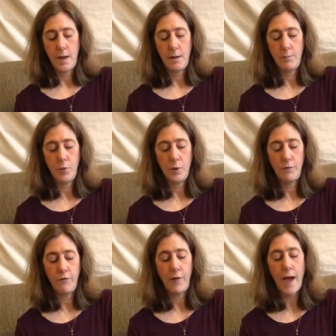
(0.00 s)
and poured
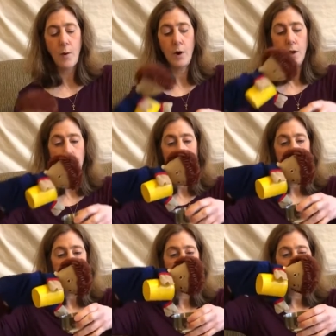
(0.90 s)
flour
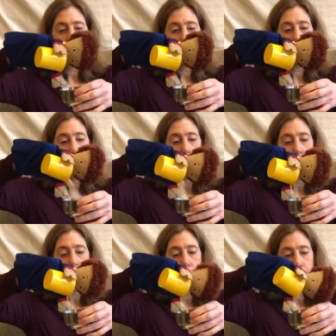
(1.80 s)
into the
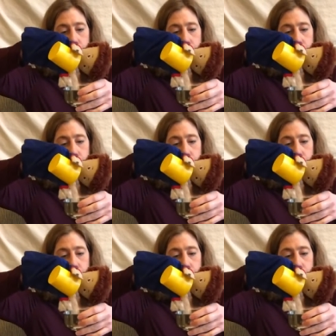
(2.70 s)
bowl